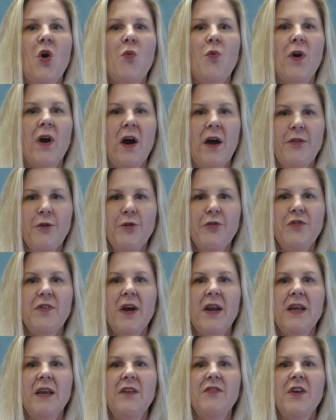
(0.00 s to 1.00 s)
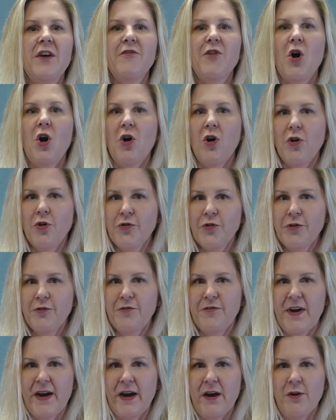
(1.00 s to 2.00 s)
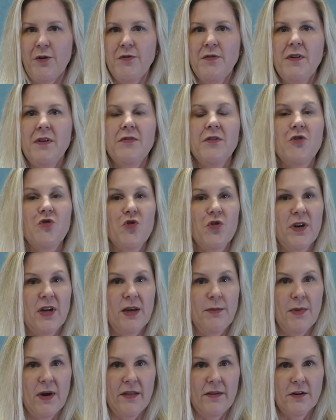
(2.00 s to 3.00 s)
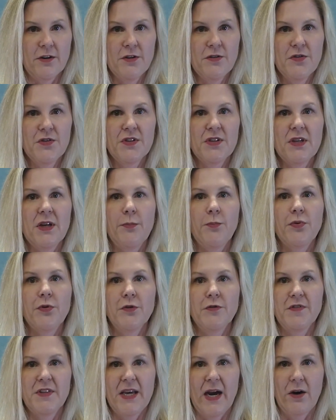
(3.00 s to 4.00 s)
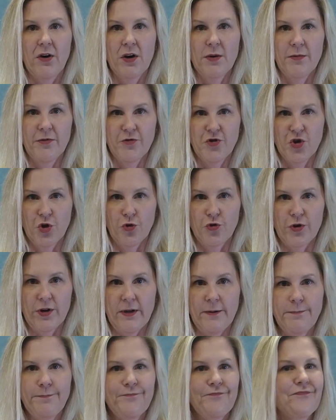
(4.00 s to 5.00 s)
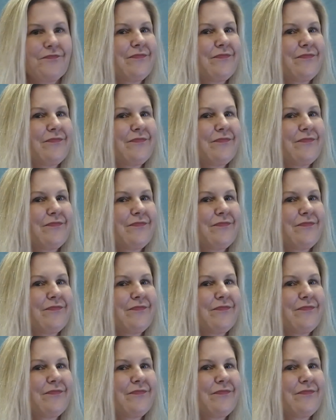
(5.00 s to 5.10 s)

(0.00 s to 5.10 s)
where other studies have also found that treating mothers improves the outcome of children,